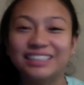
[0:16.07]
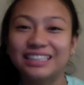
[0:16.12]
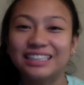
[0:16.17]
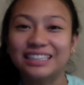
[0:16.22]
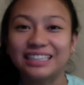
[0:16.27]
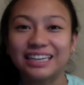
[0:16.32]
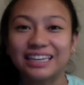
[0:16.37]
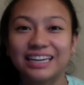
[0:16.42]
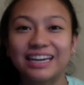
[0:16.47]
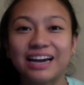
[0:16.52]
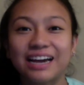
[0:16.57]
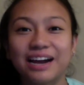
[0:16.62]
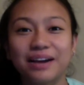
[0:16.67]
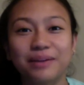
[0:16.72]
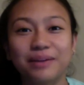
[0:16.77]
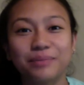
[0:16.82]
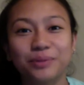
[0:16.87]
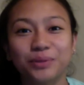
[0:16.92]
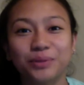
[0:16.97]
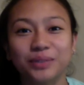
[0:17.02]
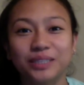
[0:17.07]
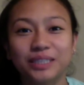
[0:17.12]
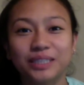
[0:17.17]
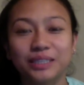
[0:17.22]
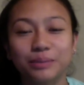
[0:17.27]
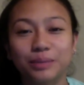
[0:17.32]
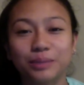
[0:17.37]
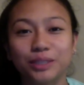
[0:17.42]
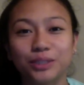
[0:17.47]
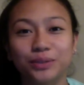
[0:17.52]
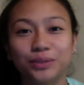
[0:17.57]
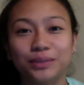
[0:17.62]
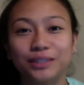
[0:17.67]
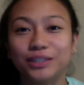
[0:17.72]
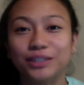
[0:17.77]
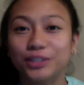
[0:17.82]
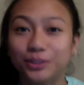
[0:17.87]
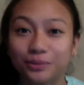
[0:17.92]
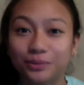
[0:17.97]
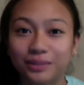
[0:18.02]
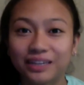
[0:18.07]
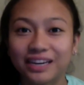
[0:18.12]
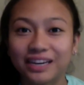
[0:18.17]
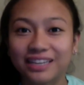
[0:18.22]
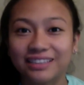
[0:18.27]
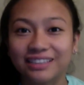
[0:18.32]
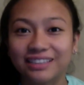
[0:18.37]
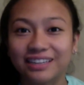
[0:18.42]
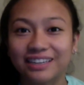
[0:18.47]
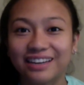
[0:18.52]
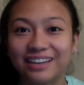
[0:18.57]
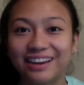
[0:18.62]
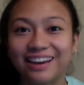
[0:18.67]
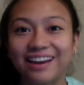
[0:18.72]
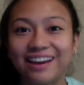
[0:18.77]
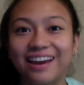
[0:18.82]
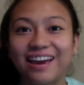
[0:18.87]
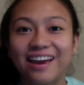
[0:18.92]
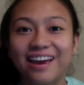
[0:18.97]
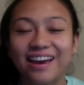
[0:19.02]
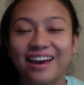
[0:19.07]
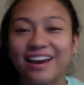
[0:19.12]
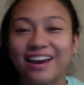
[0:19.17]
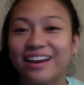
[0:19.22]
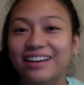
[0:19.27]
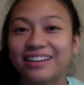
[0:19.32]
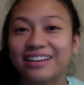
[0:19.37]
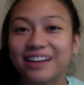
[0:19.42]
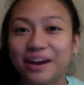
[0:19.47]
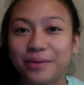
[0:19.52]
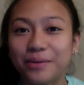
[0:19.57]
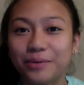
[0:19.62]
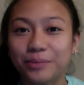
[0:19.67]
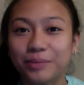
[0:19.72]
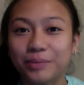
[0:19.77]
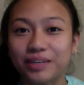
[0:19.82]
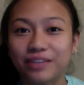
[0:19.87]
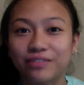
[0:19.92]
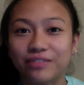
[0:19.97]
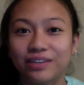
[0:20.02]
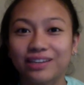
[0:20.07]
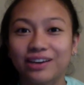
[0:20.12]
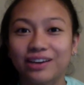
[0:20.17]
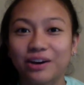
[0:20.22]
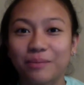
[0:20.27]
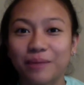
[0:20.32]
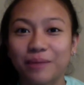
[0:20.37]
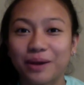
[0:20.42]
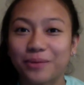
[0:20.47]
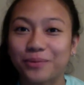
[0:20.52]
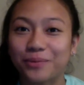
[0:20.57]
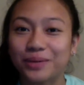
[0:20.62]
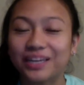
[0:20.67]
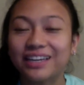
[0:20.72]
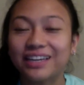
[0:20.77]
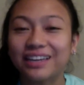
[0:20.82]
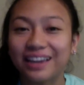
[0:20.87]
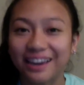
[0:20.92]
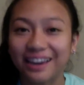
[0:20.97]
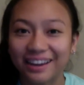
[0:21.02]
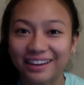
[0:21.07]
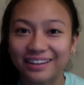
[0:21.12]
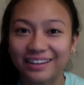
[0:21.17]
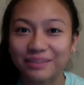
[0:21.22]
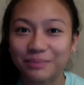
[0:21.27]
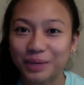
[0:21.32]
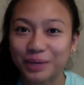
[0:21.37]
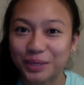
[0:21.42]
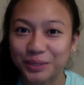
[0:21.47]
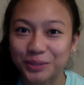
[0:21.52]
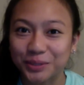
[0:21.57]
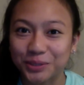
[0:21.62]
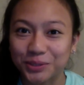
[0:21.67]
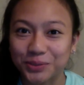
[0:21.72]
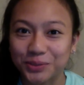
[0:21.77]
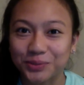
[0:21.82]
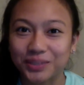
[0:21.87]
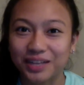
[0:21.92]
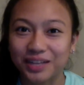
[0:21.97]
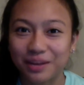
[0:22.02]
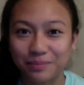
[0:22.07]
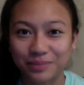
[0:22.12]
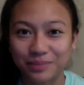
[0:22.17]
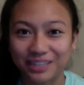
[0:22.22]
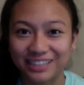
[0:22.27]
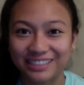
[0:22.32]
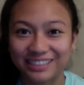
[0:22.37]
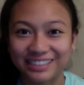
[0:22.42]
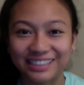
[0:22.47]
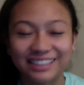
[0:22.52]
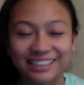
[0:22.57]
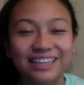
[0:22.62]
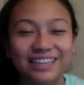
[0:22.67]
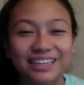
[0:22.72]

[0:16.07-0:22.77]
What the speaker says: Today I'm going to be doing Q&A Sunday, and I will be giving y'all my week 8 medical school update.